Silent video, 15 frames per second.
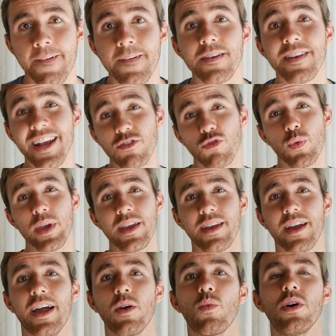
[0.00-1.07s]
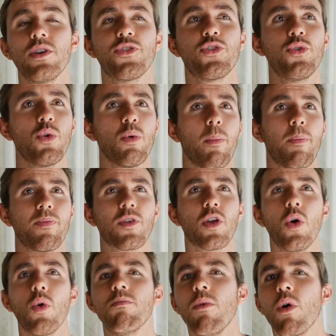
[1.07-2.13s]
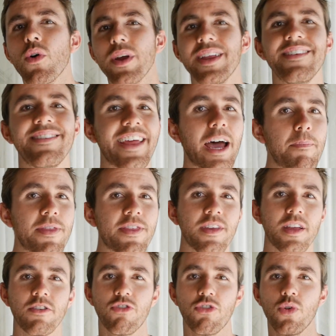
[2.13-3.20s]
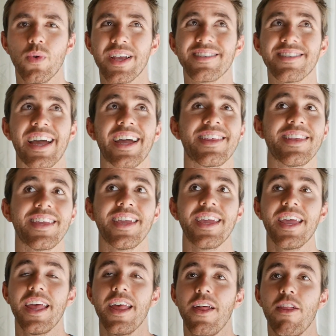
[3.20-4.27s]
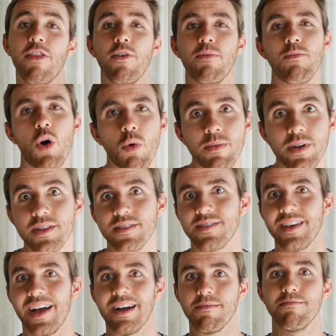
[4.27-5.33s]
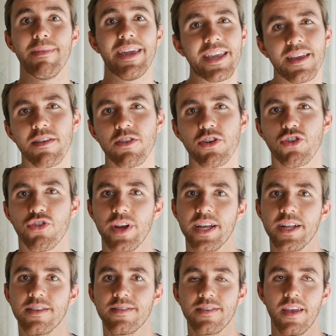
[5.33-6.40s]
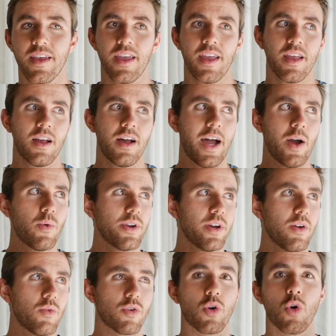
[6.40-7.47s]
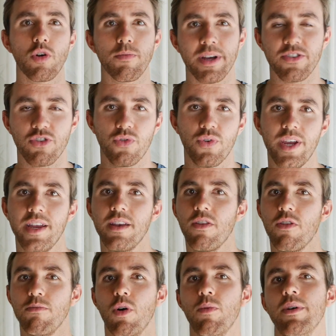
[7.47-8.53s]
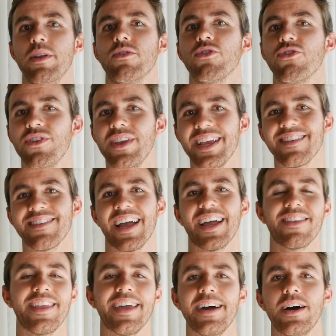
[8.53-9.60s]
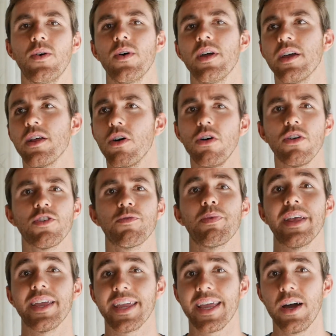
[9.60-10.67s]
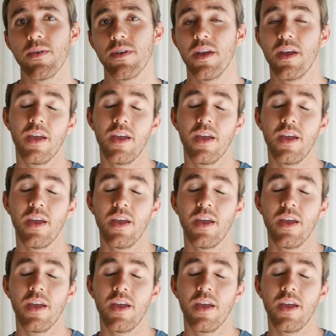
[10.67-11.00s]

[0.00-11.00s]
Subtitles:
Next week, I want to go more in depth into exactly the moments I'm making the trades. I want to record my screen the moment to see exactly how it all is playing out.